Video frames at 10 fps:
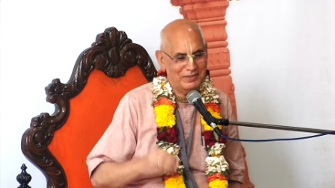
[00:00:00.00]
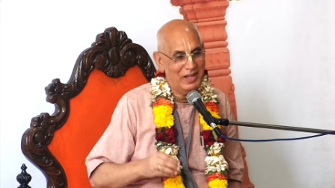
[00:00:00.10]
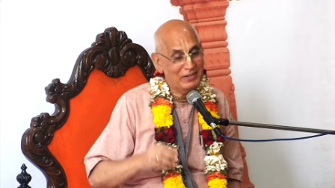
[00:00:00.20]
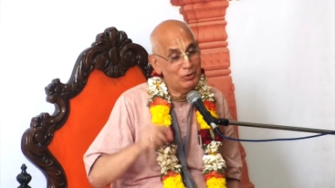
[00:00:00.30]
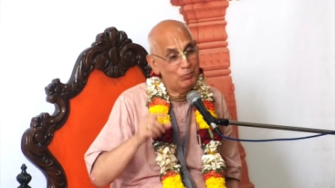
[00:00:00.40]

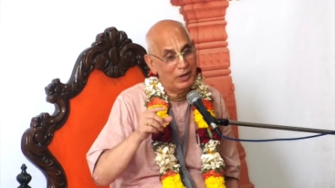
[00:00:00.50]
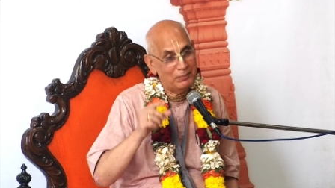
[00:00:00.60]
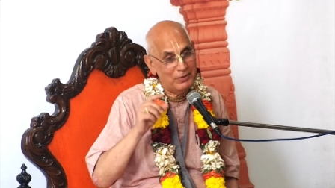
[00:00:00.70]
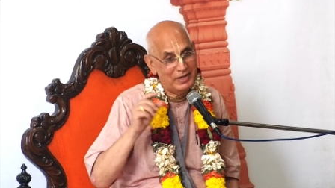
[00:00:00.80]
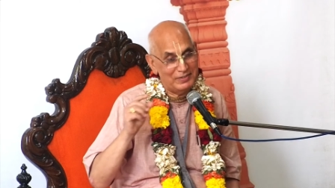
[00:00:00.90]
Actually, one
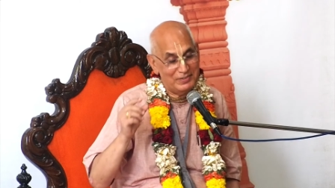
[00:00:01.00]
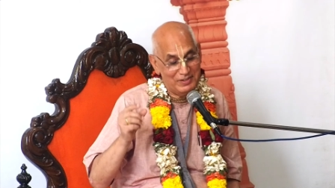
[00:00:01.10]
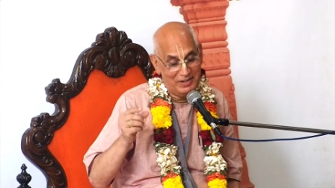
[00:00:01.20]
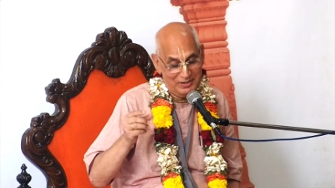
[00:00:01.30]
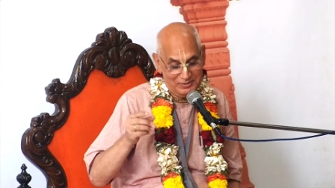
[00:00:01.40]
village,
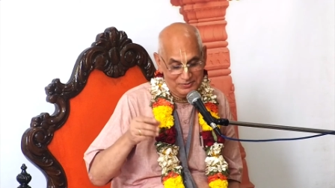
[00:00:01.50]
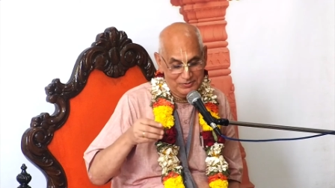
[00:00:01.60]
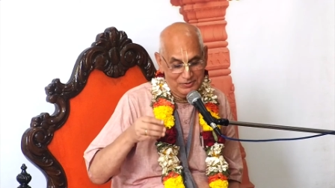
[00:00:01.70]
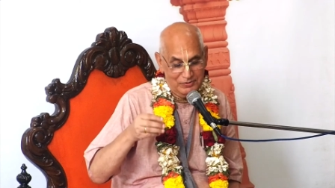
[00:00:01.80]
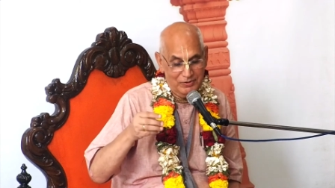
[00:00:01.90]
the
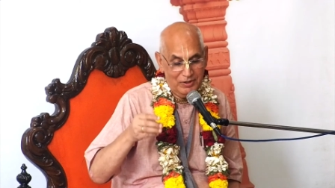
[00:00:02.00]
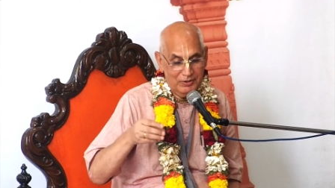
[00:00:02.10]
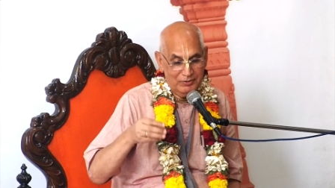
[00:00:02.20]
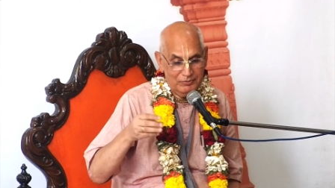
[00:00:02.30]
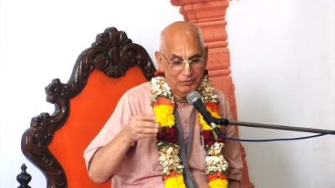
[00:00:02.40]

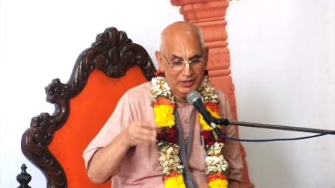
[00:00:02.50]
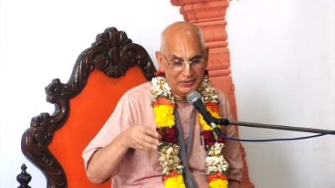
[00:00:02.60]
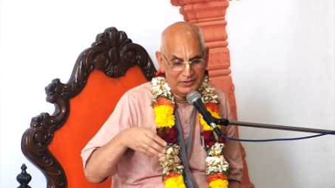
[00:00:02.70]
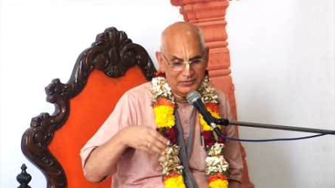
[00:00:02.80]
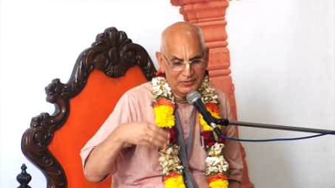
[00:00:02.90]

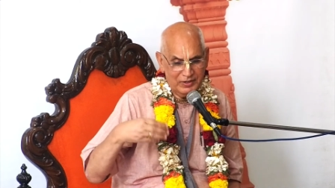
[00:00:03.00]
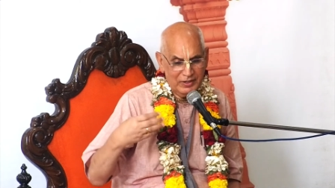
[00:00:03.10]
villagers,